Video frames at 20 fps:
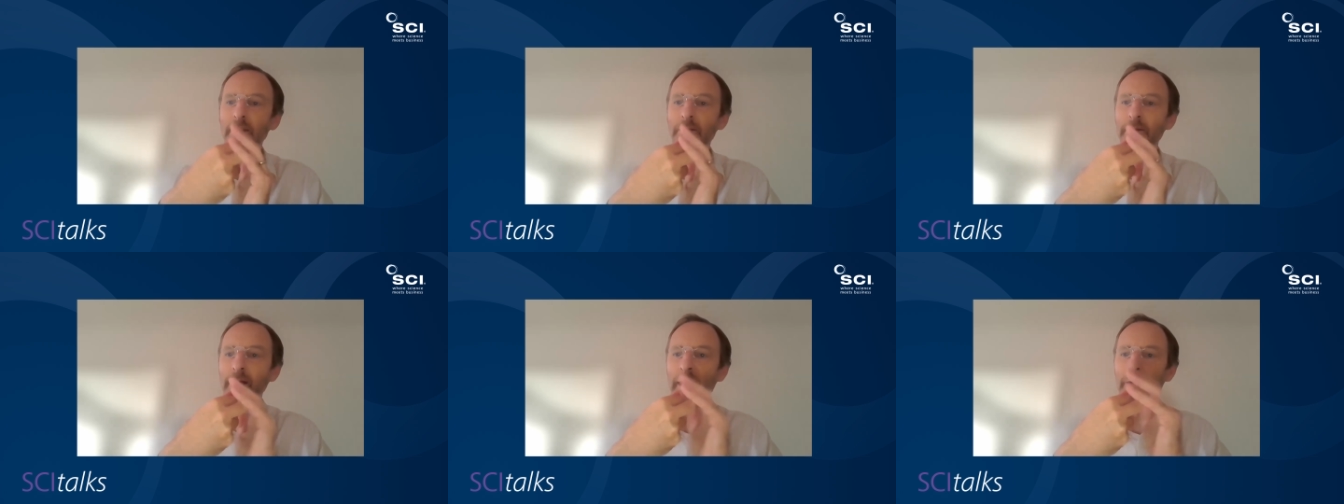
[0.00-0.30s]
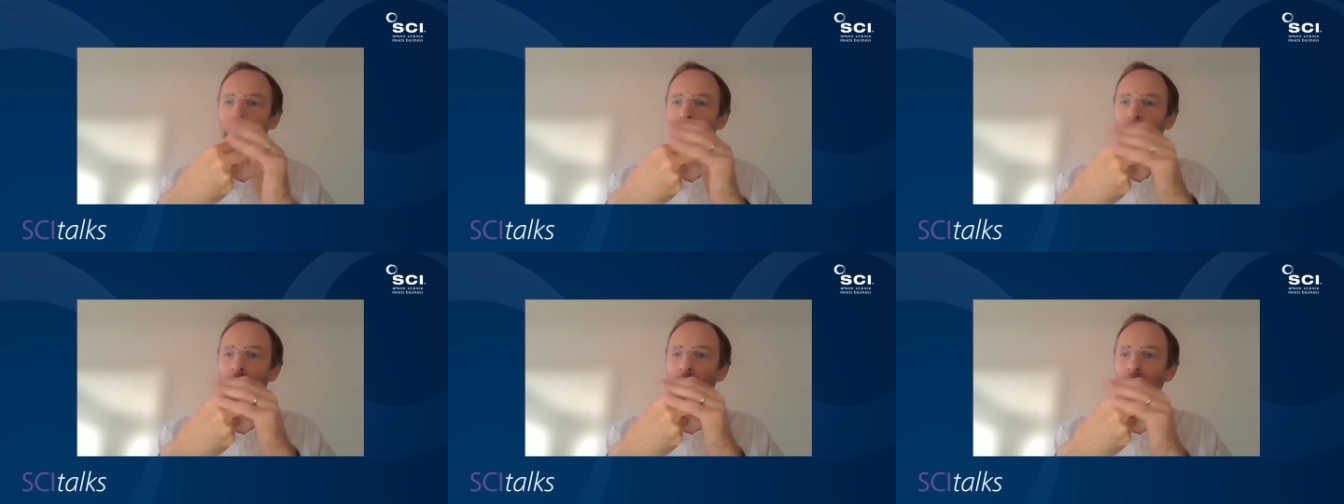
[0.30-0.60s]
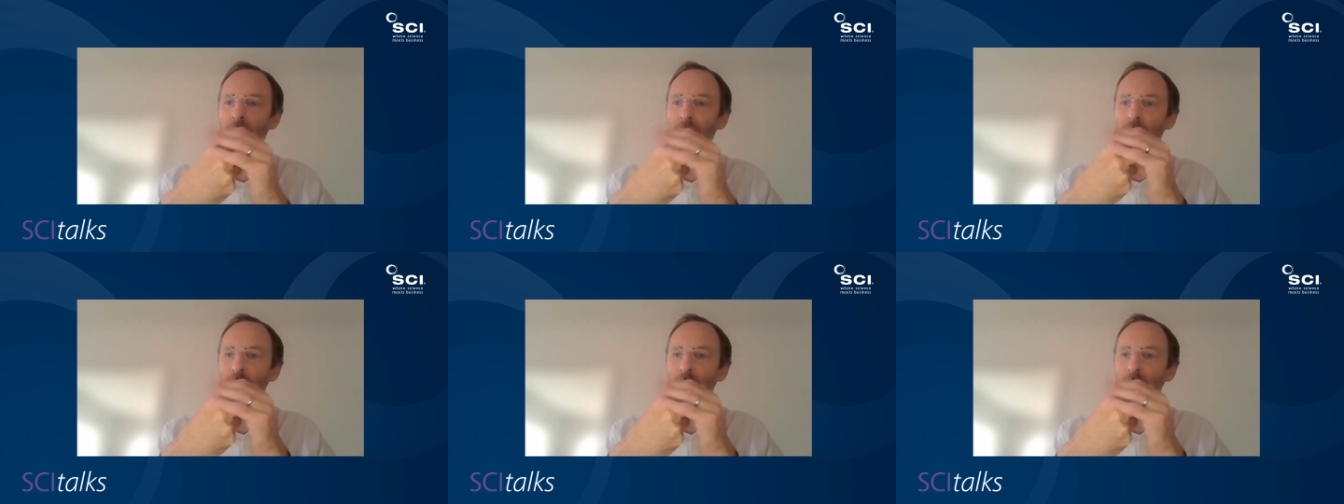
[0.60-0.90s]
set of
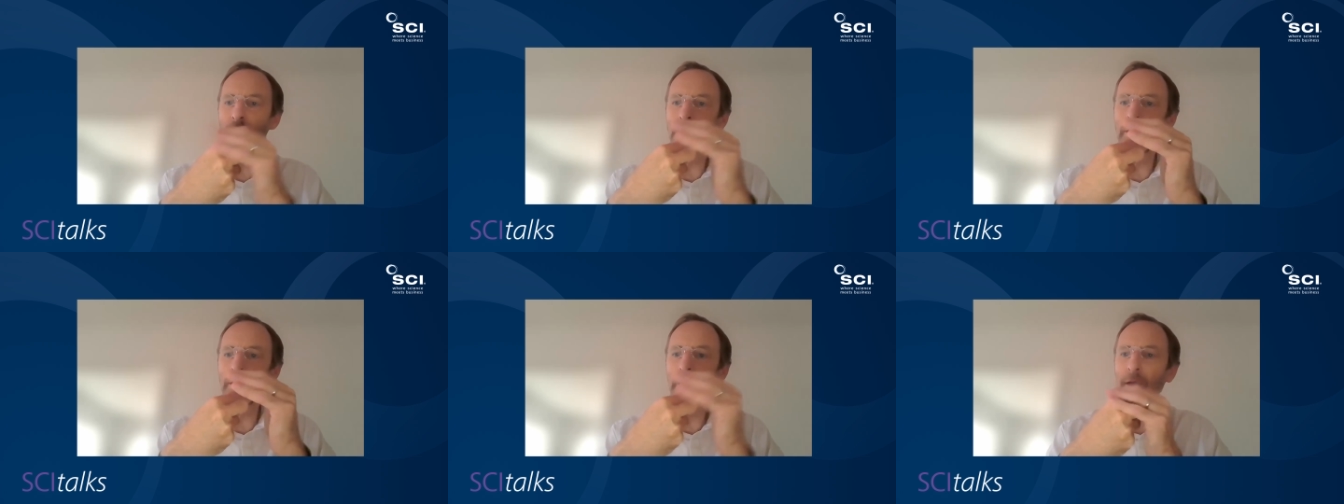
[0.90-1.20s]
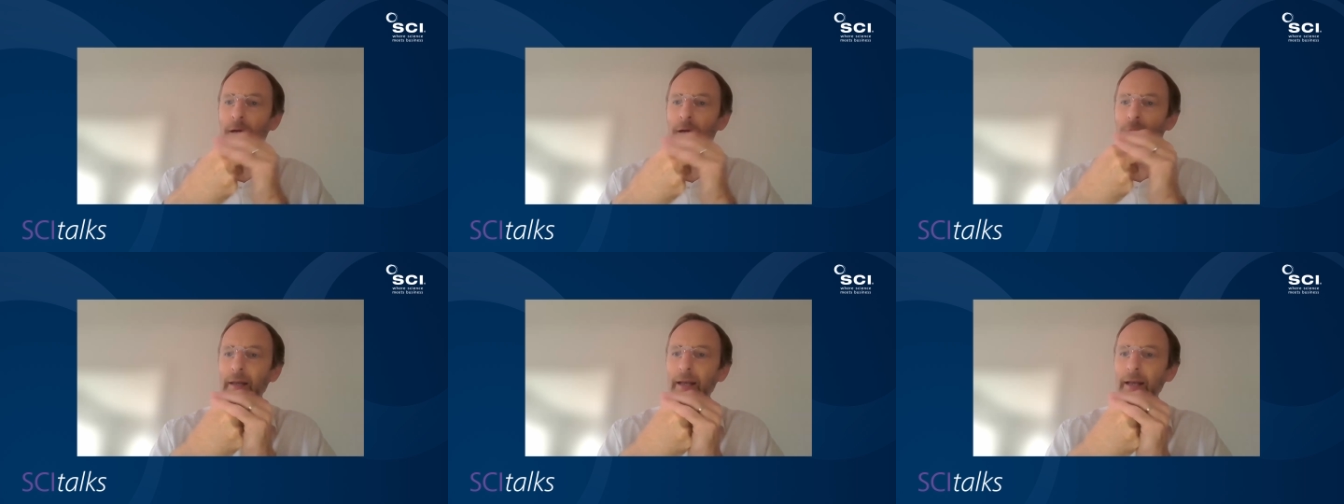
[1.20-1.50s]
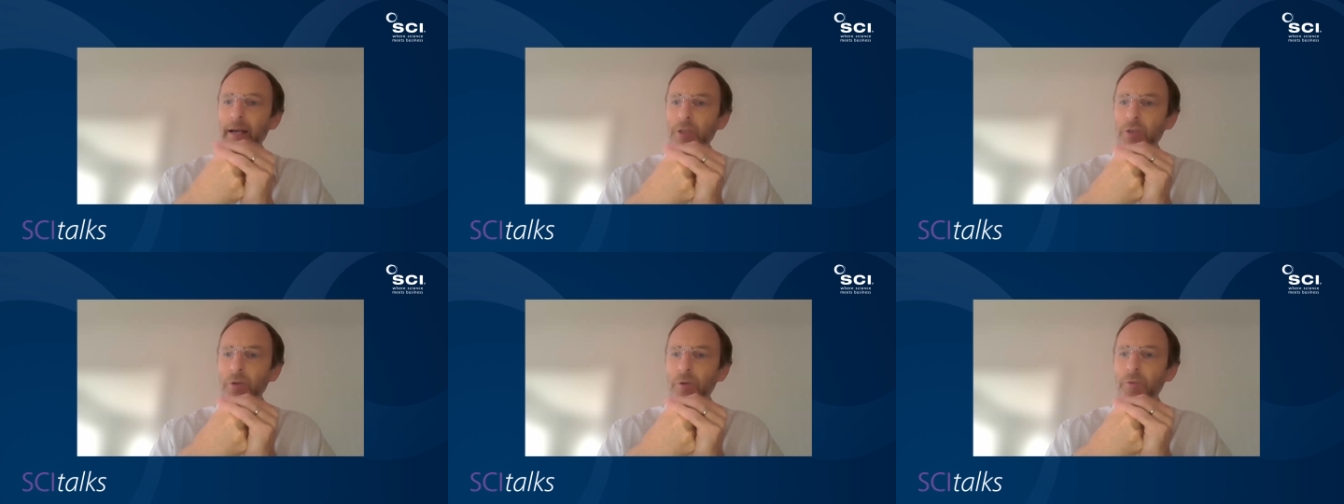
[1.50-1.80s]
chemicals will
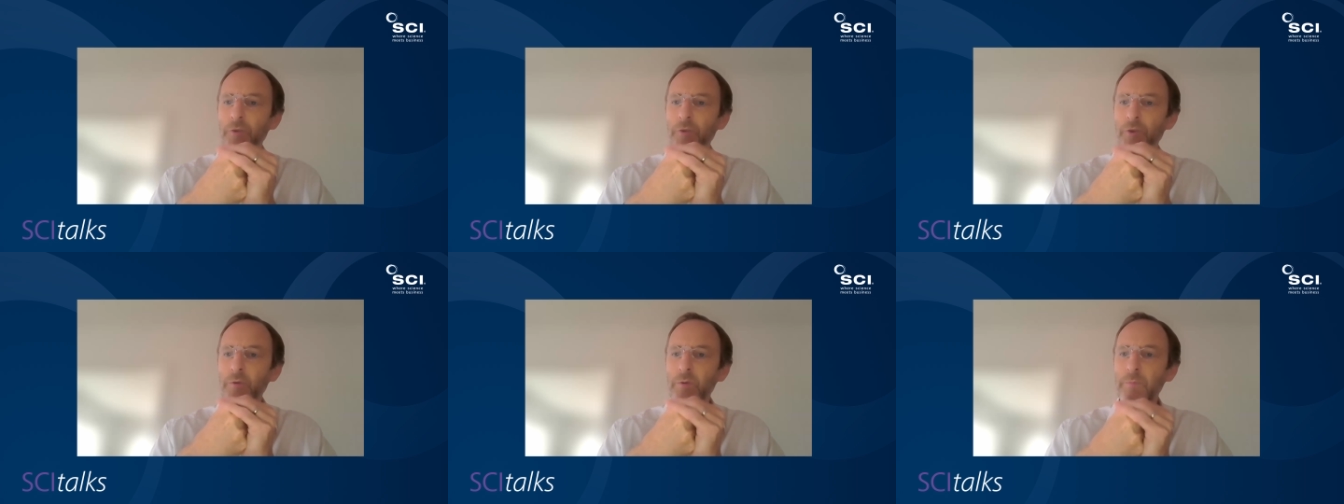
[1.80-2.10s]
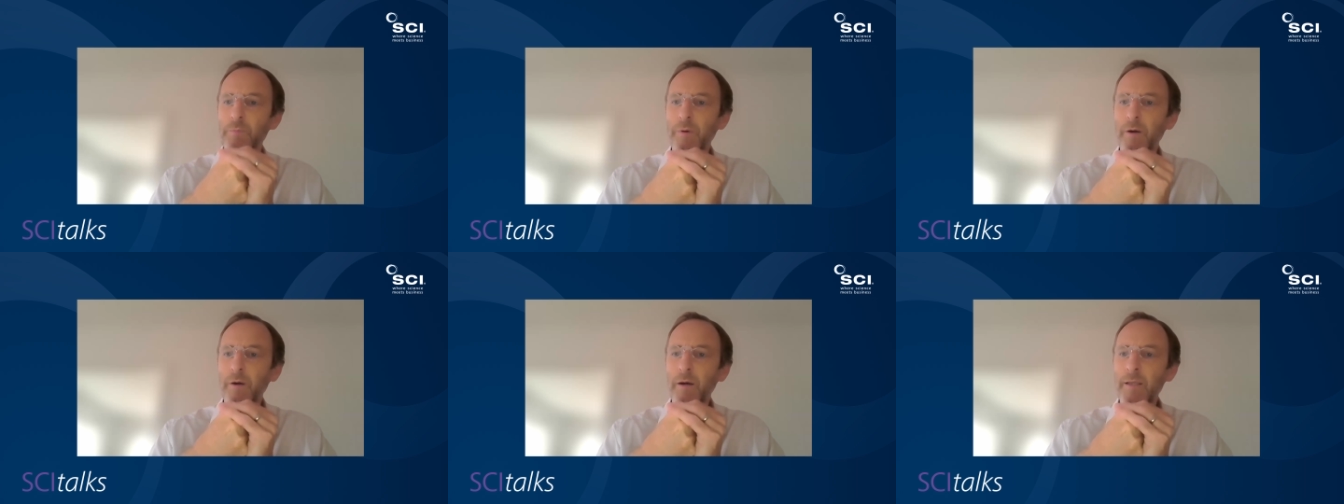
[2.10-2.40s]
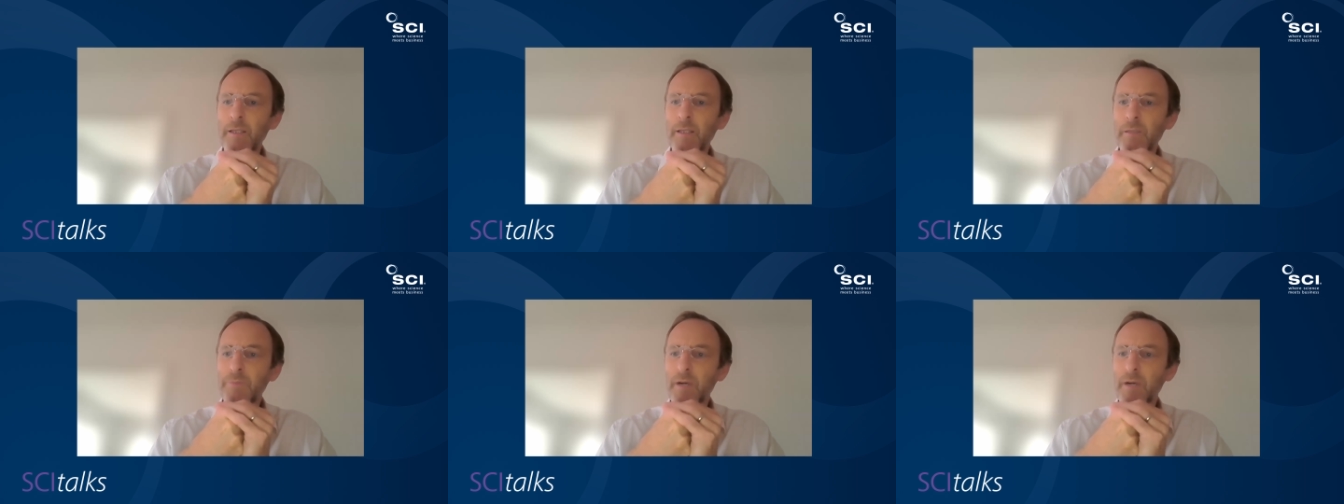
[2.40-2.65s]
latch onto and bind,